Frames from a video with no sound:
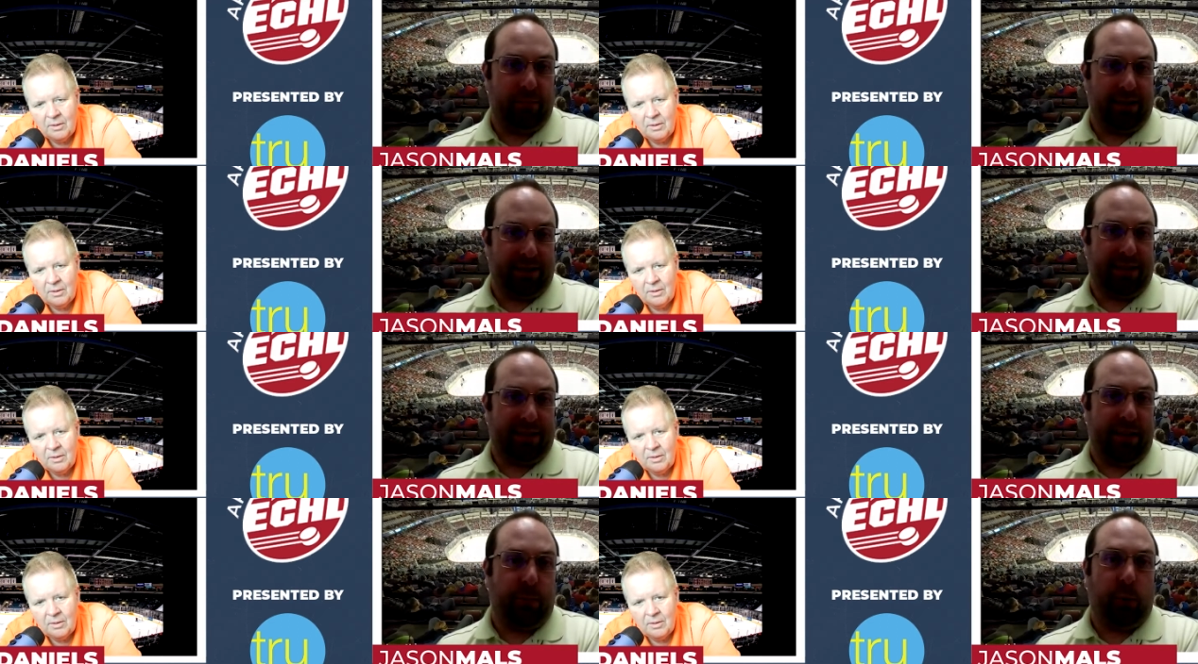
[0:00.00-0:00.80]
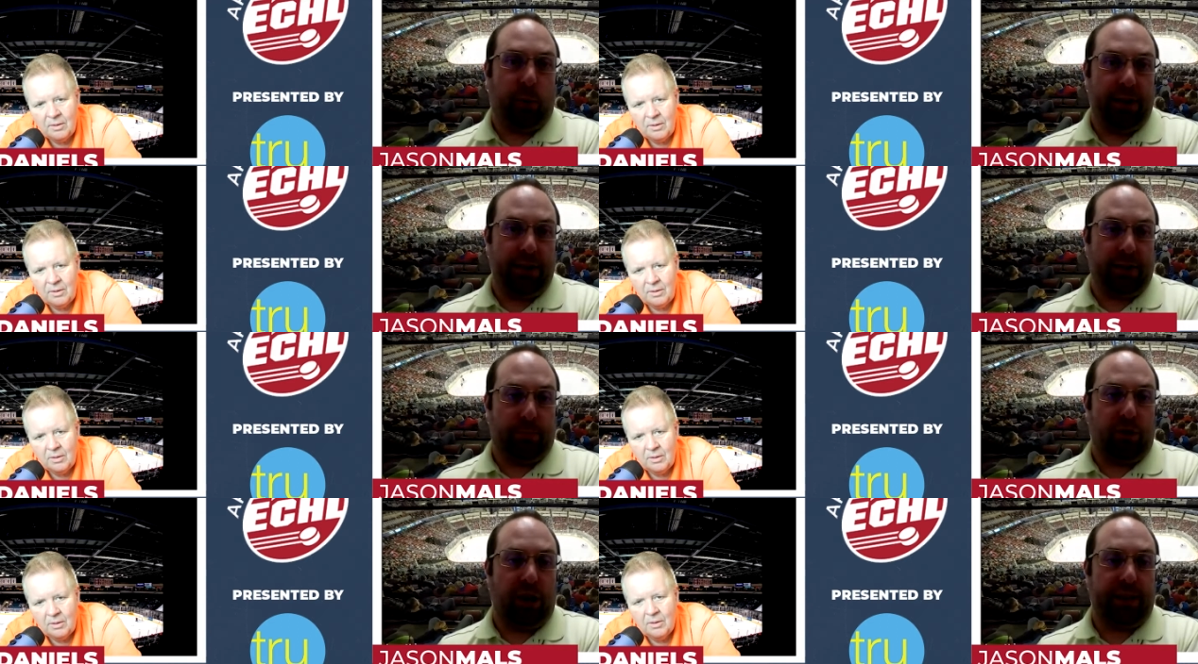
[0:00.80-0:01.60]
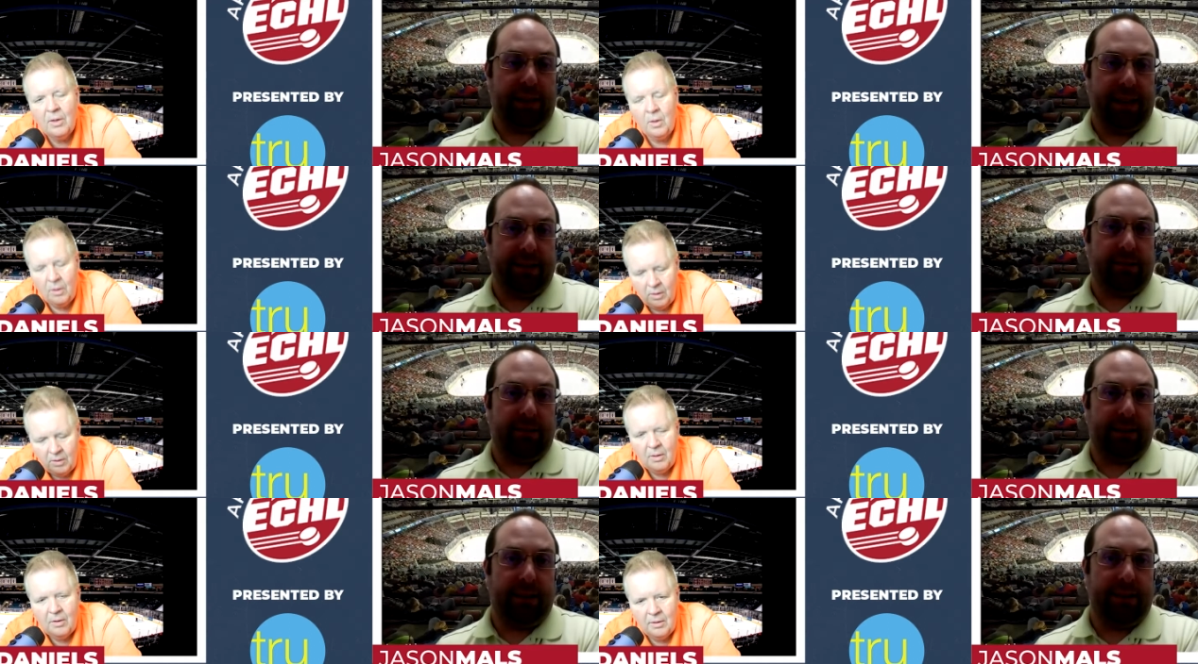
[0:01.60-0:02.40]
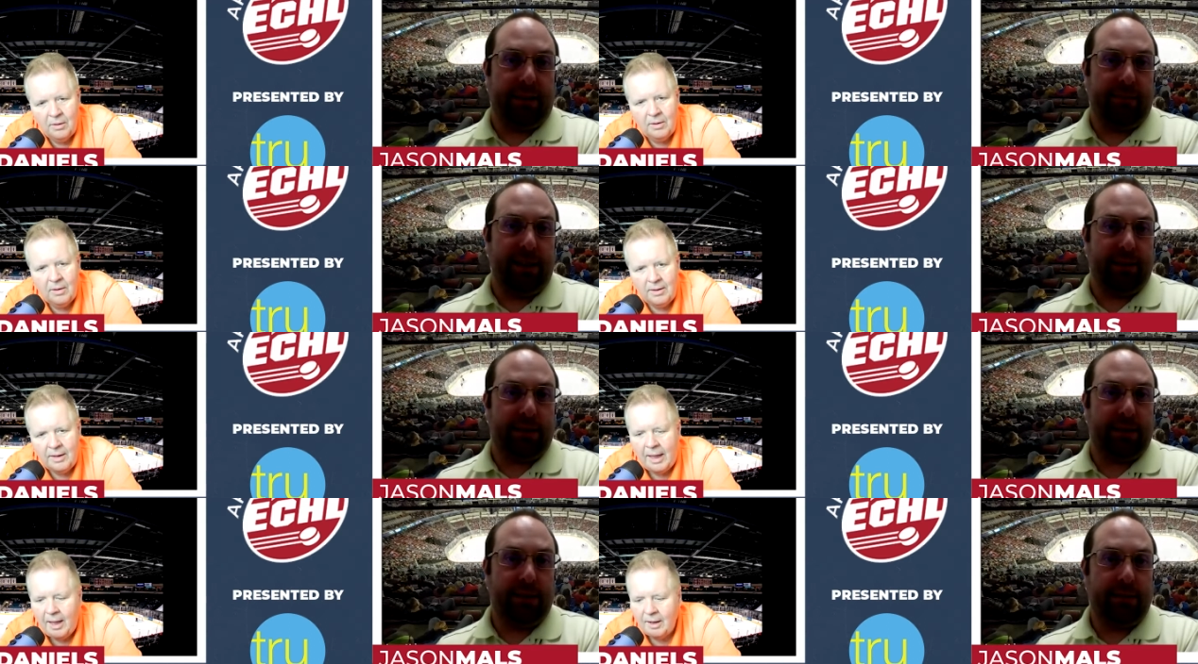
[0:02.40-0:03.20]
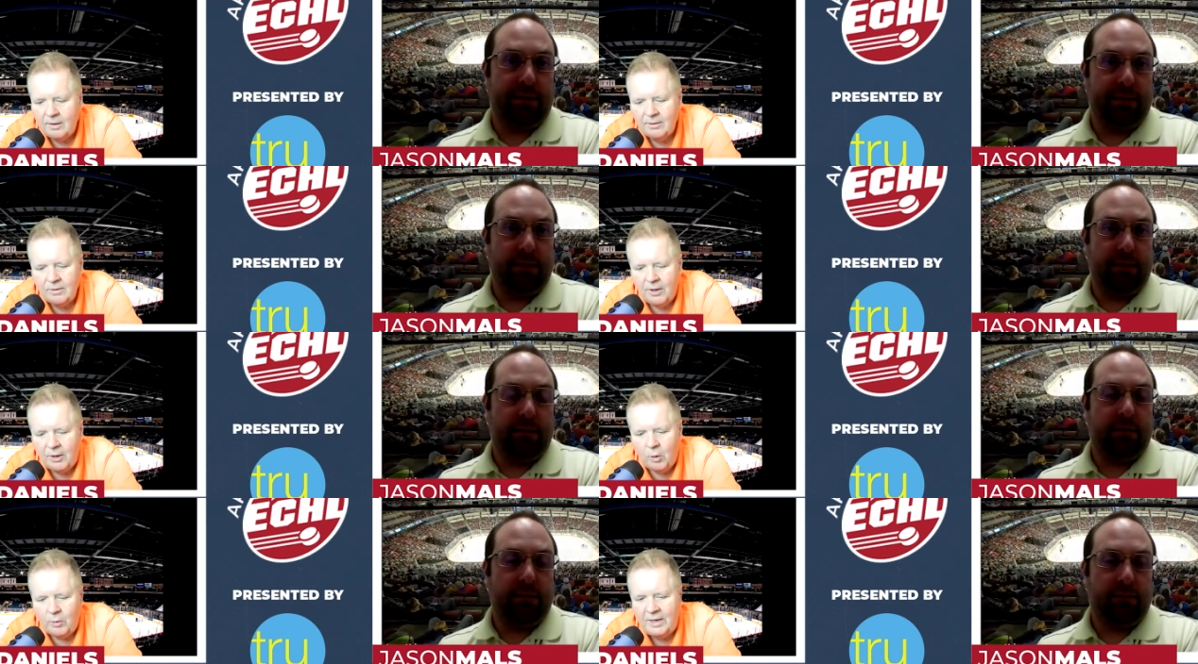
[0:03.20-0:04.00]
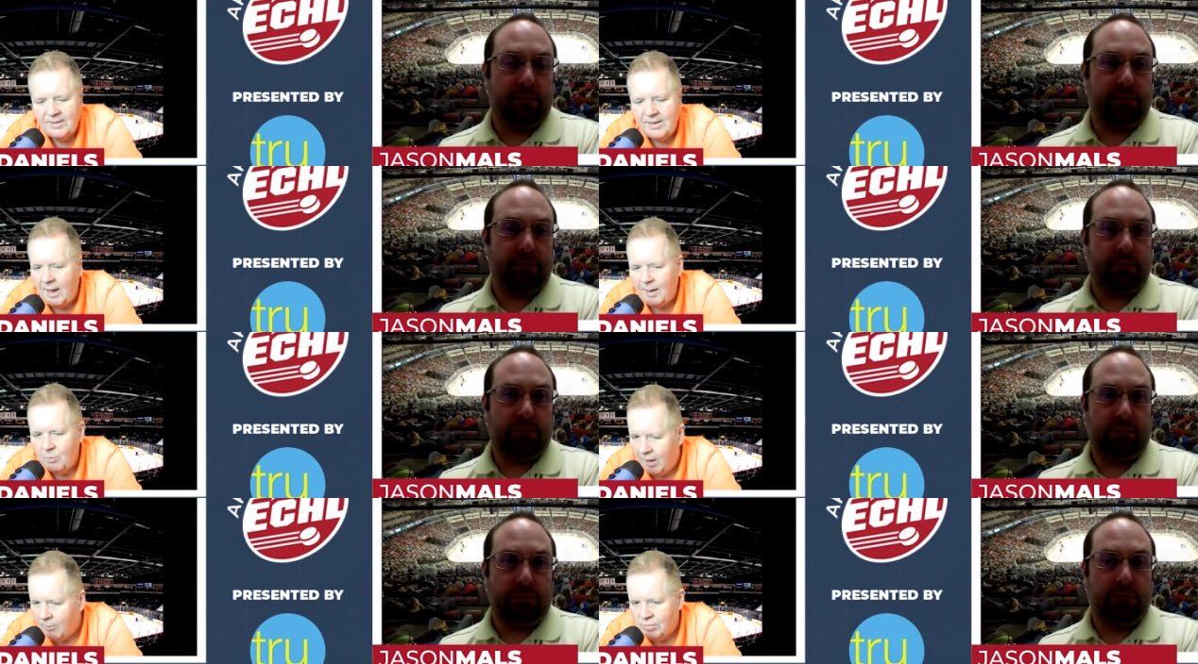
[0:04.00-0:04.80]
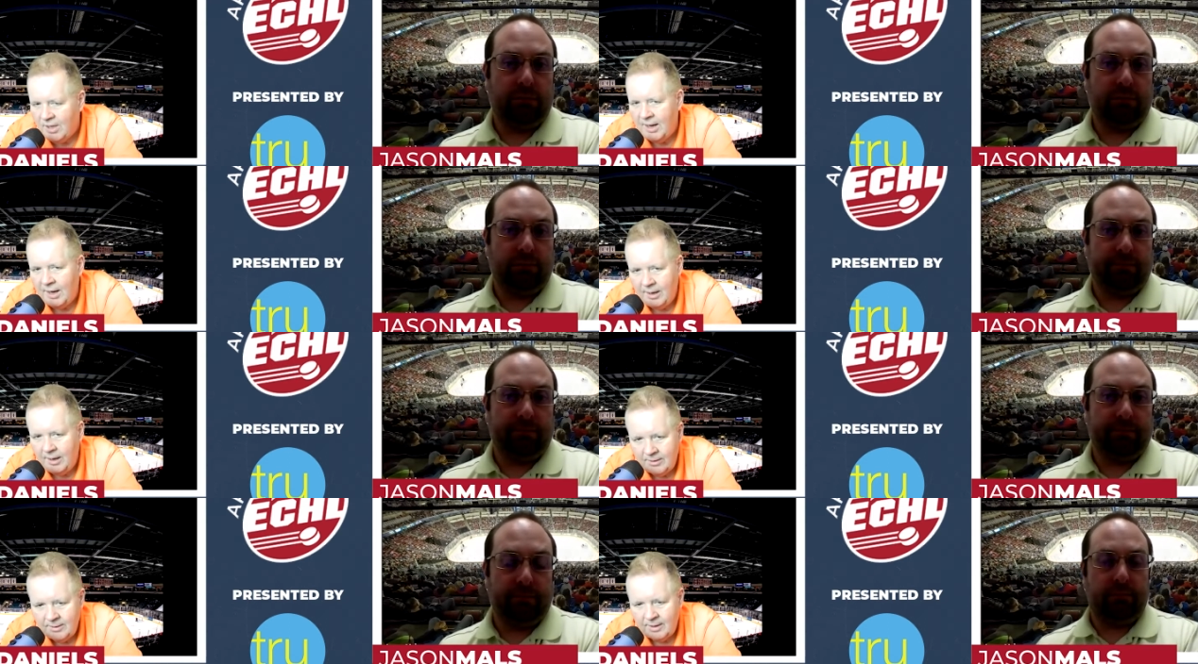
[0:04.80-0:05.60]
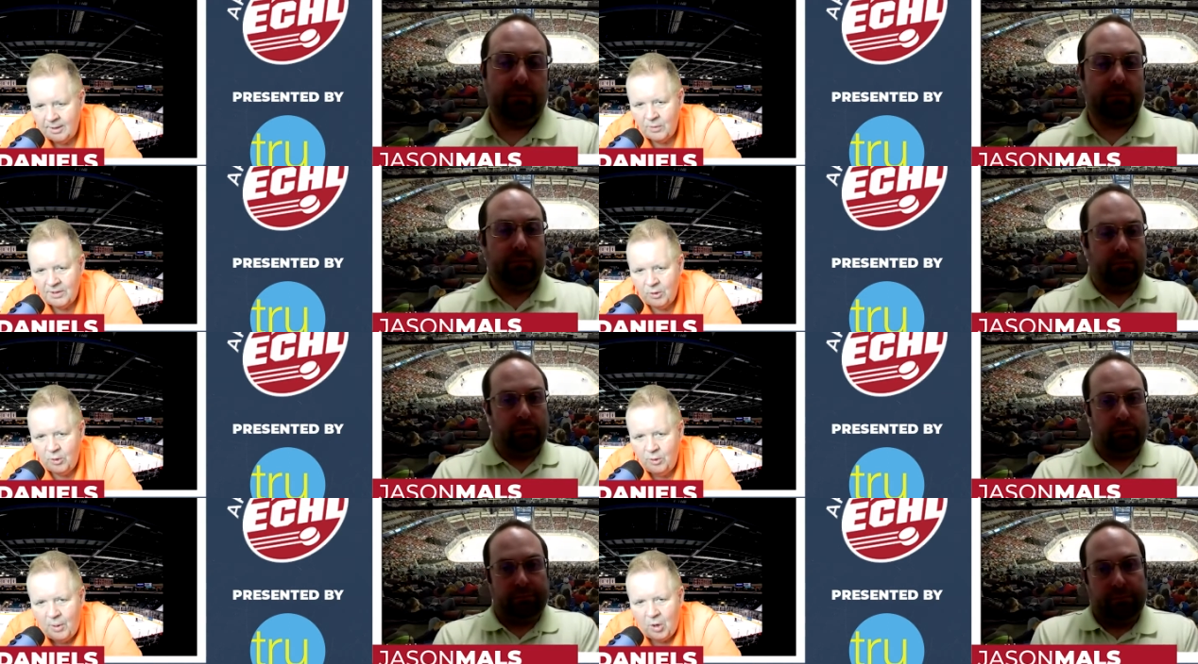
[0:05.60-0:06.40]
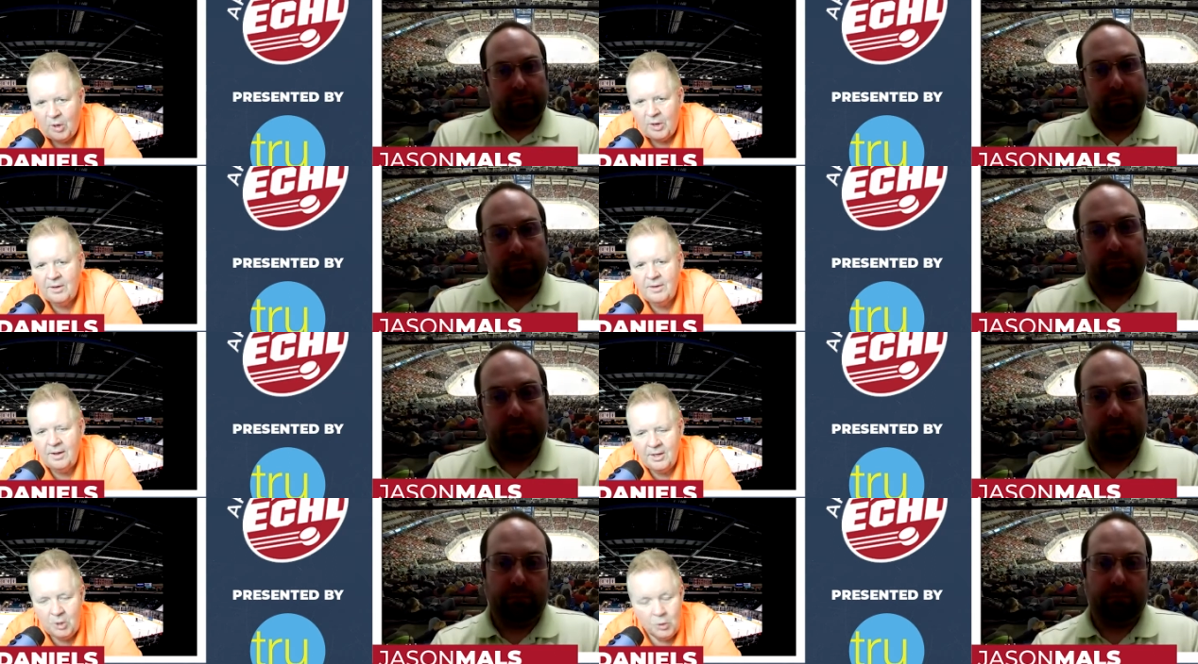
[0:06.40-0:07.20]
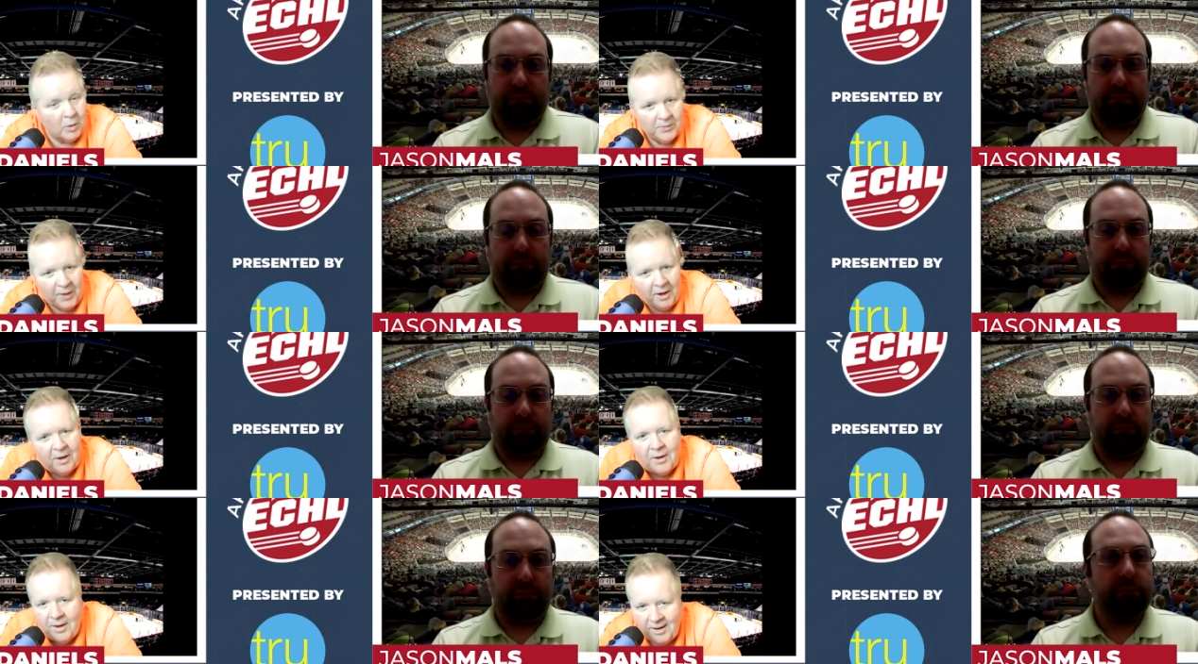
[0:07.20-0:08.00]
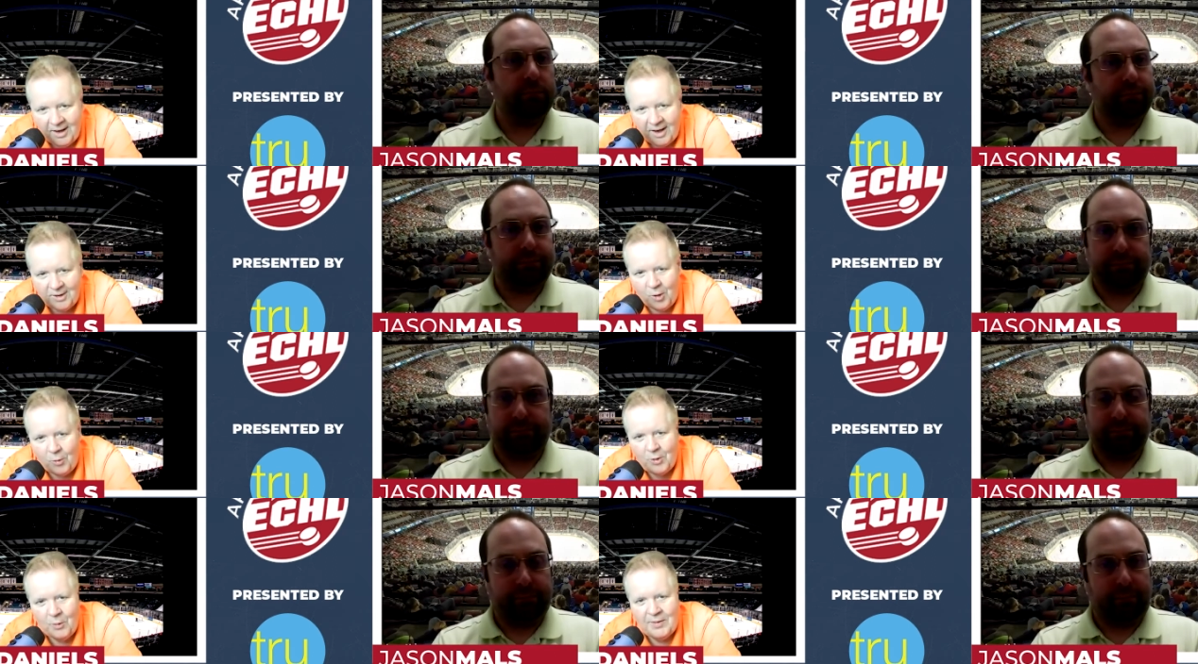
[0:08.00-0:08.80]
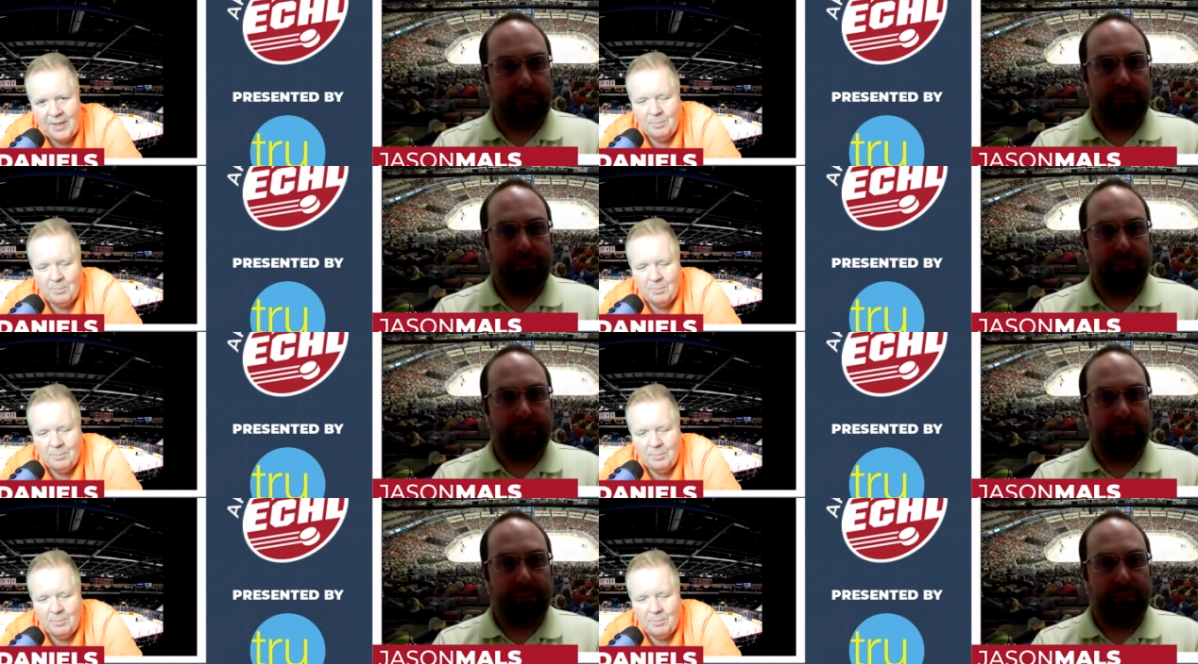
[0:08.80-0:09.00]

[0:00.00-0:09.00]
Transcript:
Speaker 1: but Steve was the broadcaster at that time. Yes. Yeah,
Speaker 2: because the only time we ever played, you know, in the old barn, uh, you weren't there, and I didn't know you at that